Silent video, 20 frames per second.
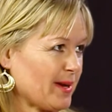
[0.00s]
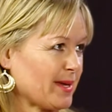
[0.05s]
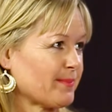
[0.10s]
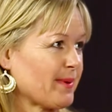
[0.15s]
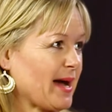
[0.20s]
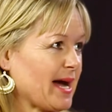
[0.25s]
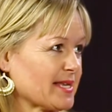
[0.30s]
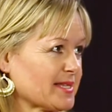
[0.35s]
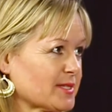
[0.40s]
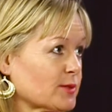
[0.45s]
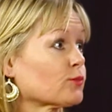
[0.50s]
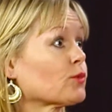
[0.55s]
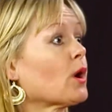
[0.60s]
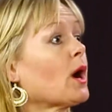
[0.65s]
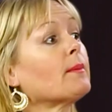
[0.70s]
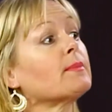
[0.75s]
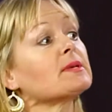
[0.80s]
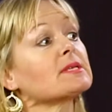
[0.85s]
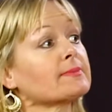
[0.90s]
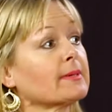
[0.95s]
had passed,
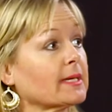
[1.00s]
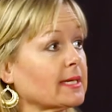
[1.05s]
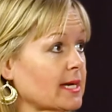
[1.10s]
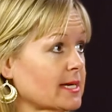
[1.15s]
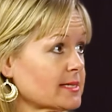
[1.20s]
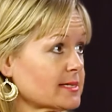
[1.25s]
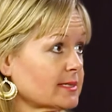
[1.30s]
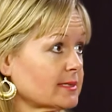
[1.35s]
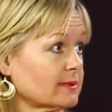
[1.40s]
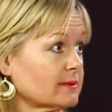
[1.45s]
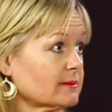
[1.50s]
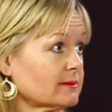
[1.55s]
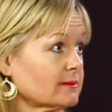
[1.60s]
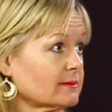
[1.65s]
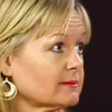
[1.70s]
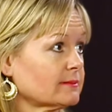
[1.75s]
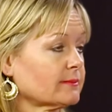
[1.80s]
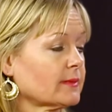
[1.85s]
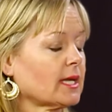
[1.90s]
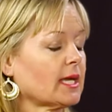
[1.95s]
Rob is my
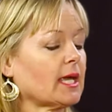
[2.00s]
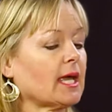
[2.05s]
cousin.